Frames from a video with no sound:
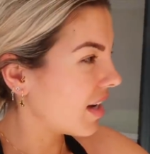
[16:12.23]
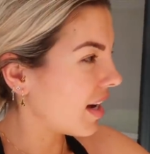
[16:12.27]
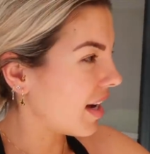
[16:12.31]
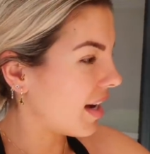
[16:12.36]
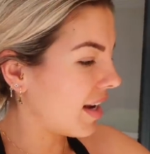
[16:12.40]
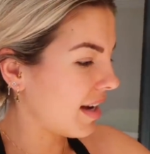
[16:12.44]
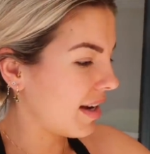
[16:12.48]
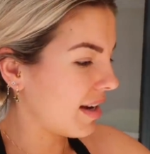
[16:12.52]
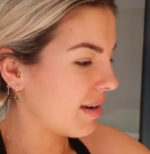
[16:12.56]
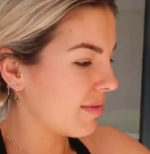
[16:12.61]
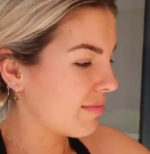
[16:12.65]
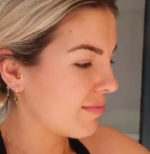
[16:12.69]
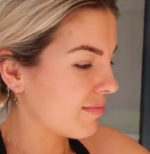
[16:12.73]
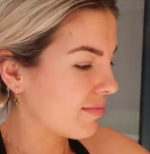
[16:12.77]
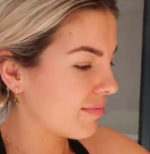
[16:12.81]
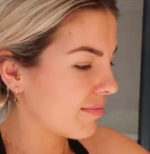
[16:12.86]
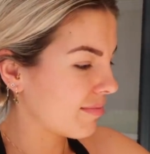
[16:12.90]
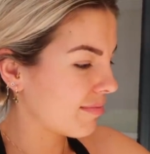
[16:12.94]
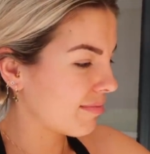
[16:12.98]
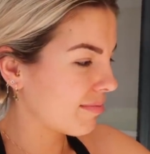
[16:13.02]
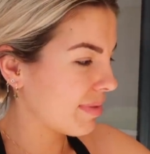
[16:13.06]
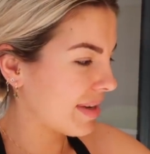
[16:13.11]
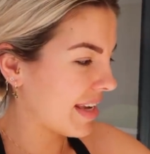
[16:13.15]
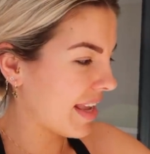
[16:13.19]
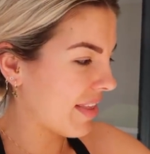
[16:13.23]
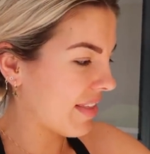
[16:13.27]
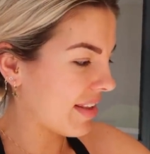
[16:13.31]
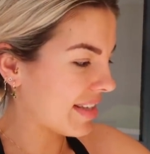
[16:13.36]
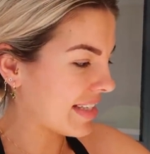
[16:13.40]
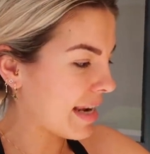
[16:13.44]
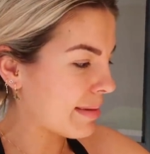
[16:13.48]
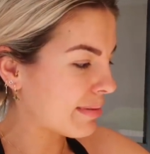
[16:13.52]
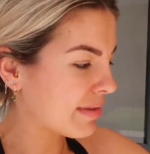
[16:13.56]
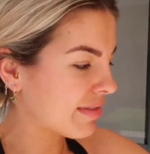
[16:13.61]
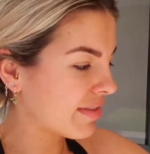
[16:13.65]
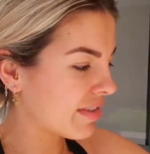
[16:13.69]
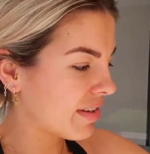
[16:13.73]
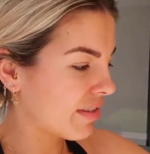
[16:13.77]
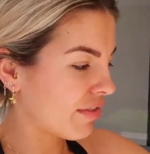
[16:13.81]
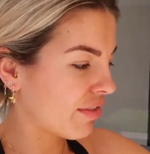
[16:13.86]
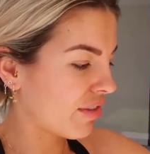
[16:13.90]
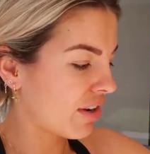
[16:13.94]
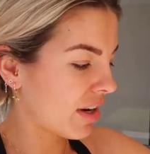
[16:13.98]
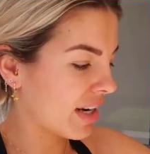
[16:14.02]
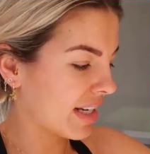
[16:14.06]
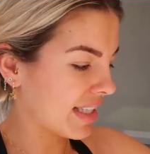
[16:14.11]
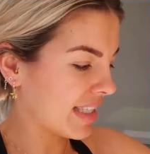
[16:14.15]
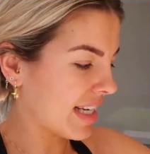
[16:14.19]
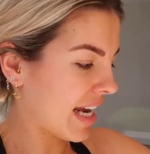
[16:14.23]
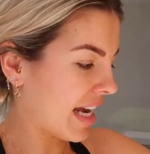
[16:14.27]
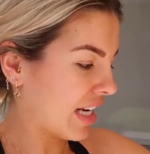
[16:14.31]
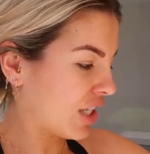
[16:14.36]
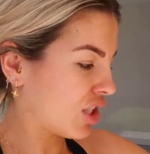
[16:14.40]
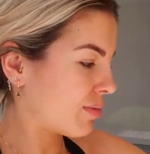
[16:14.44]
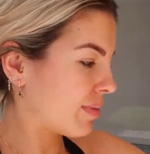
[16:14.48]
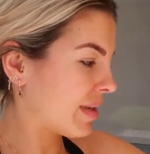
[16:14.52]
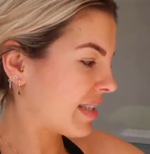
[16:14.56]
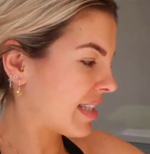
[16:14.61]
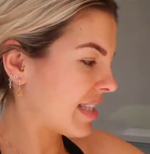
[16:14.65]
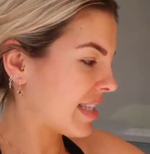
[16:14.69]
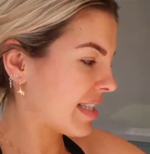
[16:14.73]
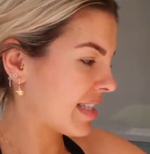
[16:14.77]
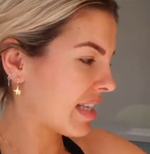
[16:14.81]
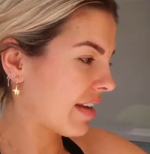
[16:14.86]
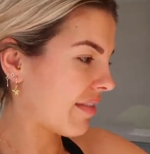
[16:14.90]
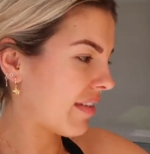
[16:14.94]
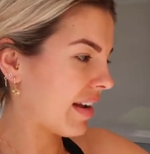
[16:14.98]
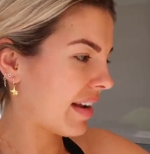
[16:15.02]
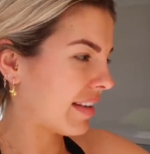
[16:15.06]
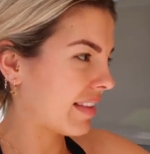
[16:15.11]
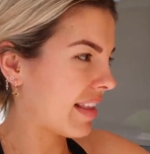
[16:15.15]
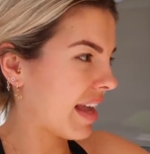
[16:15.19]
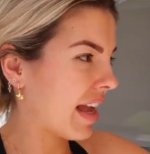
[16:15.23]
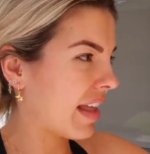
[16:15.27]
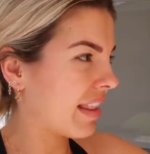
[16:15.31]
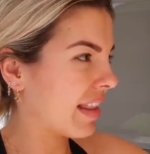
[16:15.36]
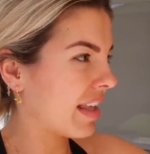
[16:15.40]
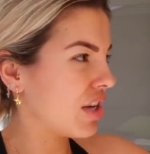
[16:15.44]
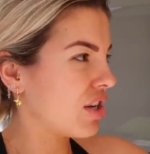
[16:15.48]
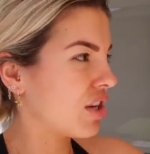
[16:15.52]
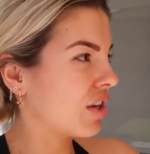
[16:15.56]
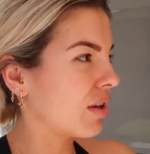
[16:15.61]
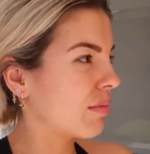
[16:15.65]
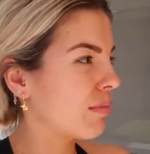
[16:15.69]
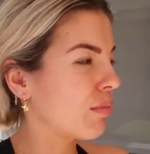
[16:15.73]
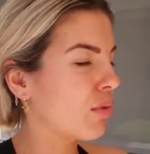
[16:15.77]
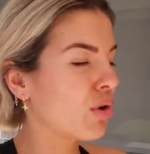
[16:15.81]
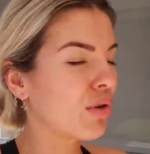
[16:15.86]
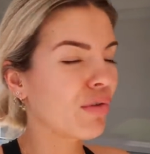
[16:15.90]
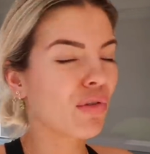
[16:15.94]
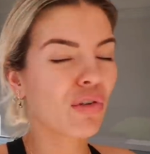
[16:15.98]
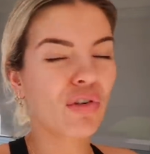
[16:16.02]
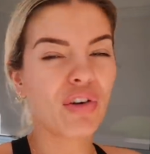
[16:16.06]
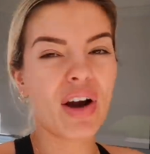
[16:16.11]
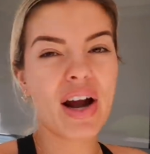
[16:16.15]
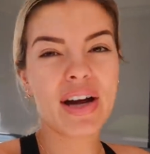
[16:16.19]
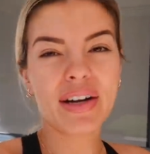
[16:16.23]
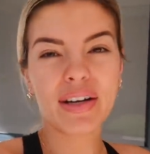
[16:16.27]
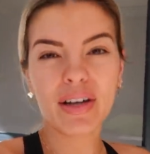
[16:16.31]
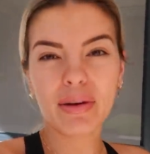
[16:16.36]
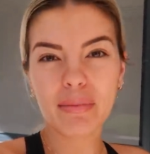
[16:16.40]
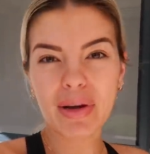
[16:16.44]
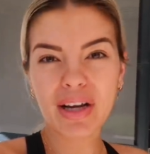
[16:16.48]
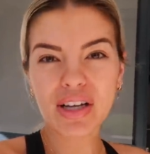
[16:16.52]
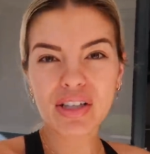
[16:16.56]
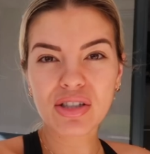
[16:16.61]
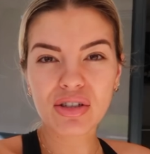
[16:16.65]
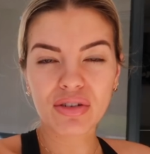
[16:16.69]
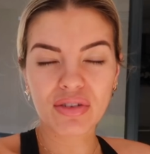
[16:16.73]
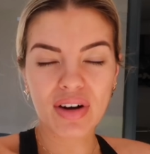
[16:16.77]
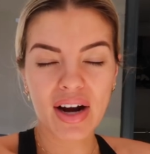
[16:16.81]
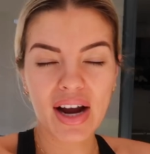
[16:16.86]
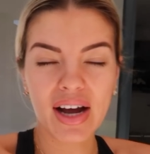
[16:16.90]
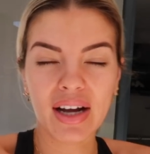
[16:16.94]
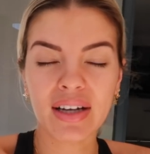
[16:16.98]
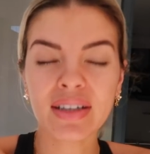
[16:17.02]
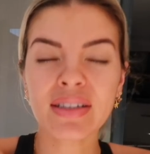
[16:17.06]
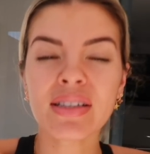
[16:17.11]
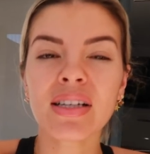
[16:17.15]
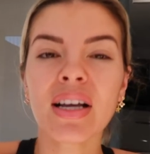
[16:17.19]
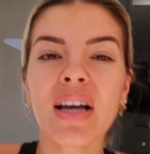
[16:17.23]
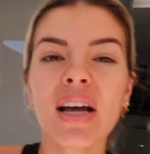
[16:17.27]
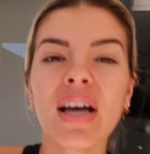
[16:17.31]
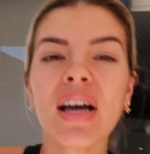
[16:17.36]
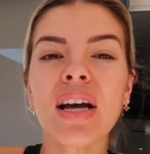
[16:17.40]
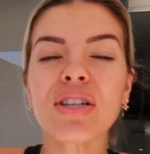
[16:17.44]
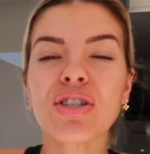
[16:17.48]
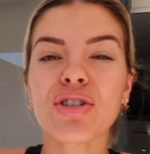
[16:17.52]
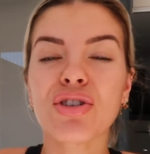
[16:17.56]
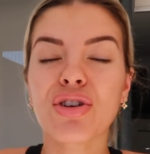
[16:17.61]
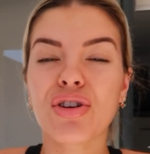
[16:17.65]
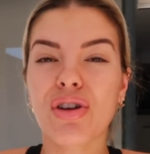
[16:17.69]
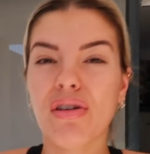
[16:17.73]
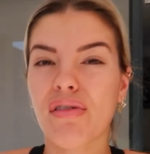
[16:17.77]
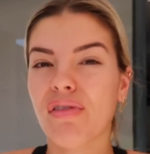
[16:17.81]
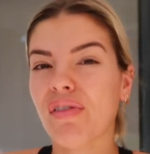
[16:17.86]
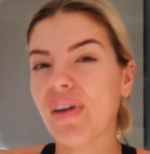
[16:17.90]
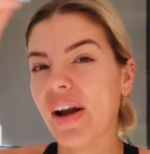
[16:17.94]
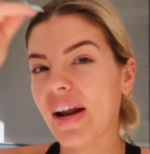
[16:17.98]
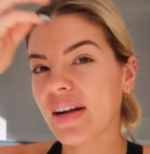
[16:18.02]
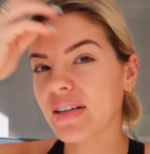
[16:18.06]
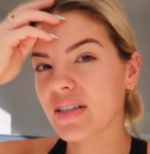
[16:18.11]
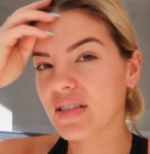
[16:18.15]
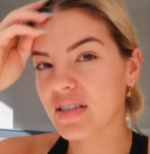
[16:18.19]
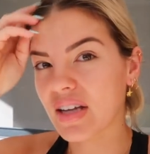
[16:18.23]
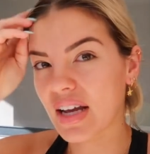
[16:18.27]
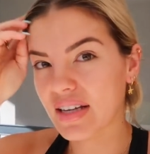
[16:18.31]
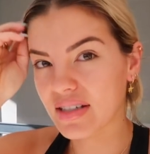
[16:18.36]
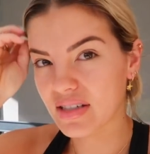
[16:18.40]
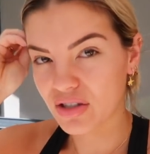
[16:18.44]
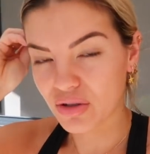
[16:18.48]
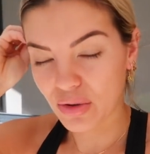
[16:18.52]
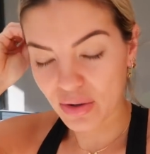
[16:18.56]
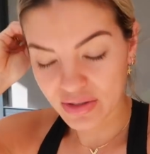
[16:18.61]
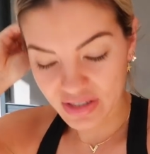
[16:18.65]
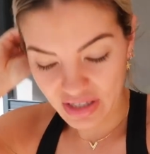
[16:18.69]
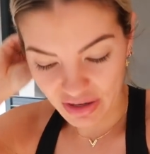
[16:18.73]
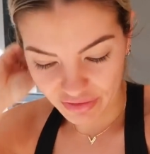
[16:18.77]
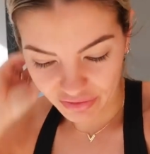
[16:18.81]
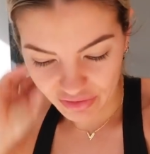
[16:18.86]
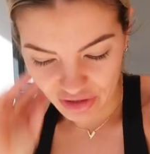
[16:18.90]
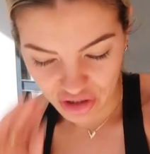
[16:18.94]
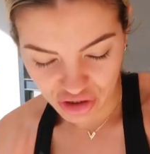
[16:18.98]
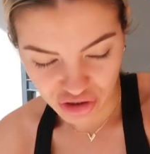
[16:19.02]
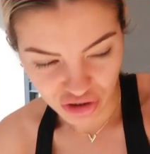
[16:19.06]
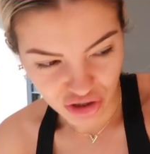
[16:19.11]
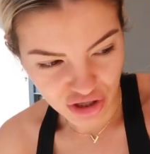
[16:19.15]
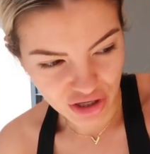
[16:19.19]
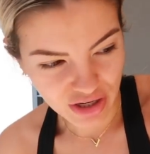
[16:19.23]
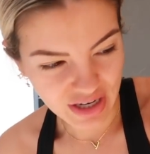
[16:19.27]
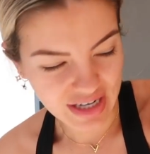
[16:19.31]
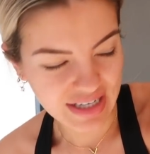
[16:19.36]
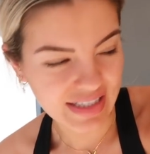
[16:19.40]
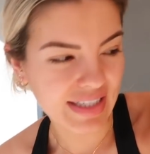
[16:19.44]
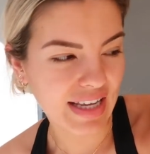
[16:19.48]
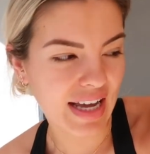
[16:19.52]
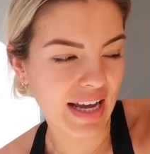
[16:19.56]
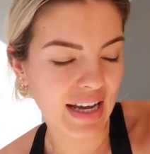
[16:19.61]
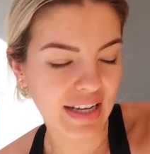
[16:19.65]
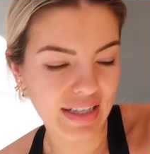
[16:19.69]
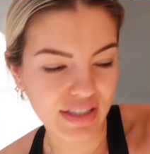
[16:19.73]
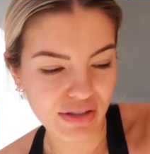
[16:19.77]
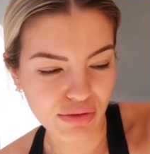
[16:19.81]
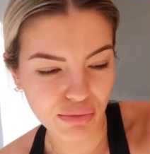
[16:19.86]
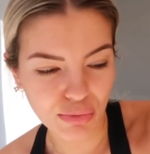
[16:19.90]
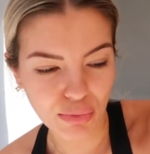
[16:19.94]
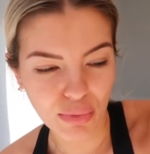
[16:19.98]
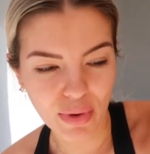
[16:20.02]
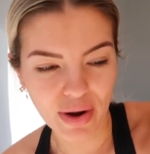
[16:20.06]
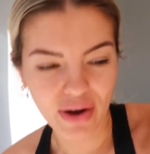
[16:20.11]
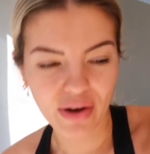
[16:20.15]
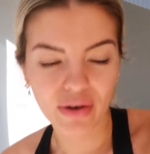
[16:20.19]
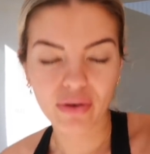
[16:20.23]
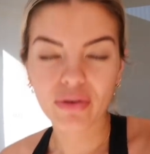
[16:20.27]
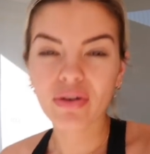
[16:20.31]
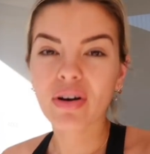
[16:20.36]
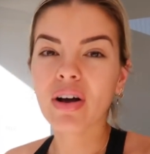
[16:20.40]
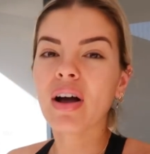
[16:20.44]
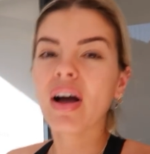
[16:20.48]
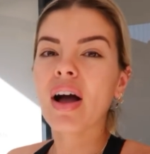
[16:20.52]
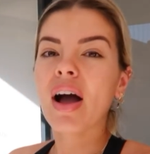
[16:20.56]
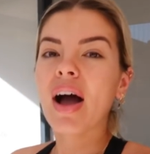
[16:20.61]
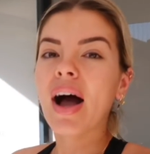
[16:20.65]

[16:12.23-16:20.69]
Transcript: Um, but yeah, there's heaps of different attachments and stuff like that that you can move around and mix around to do different exercises. So I'll definitely show you guys that as well.